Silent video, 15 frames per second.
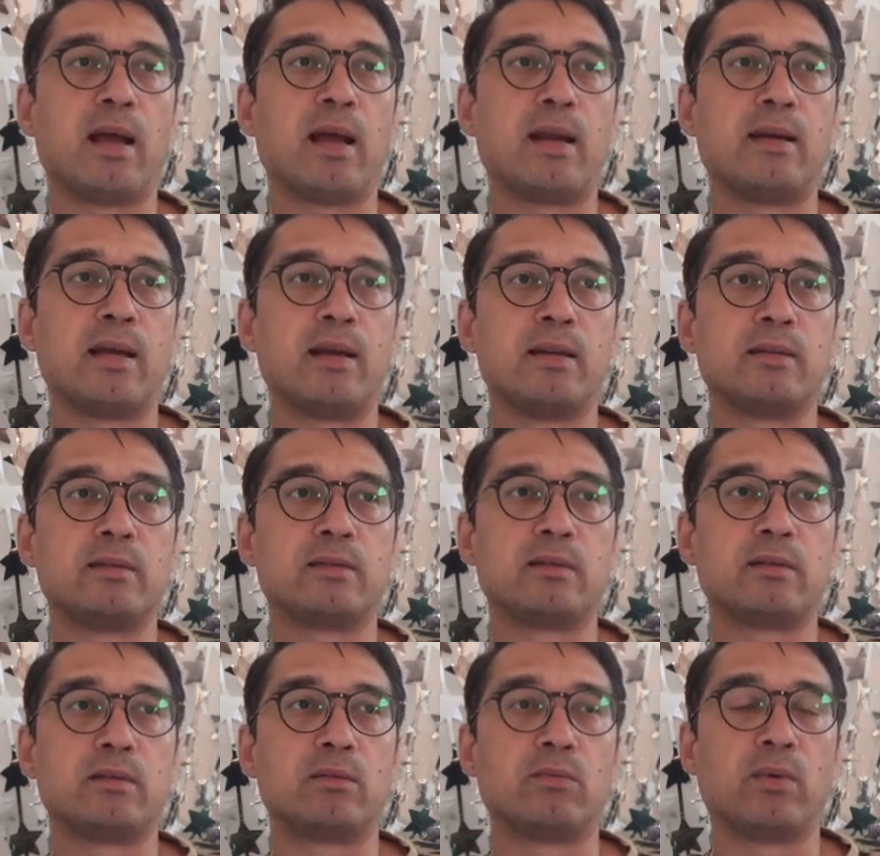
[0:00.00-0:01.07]
and that
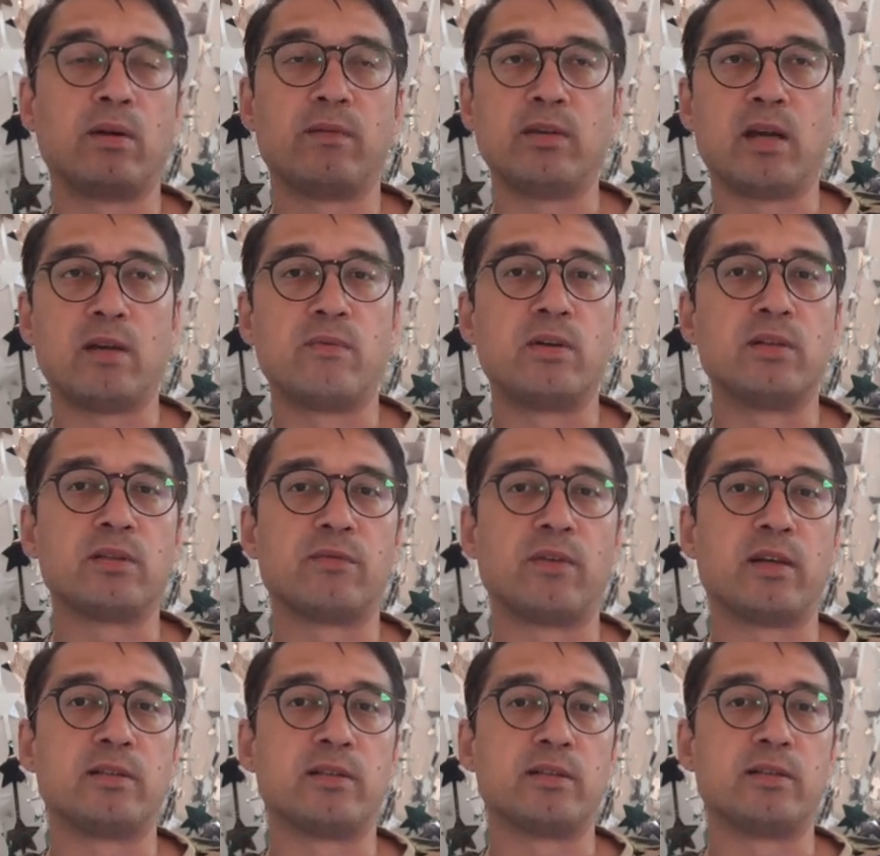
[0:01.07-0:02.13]
is one of the adverse effects,